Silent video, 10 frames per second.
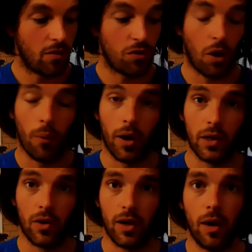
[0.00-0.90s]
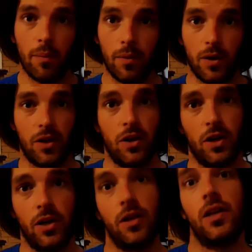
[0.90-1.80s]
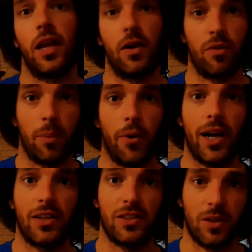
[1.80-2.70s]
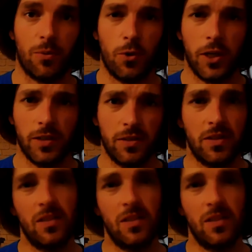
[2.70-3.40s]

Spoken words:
got one lined up. I've got to go get it from a wreckers in the morning.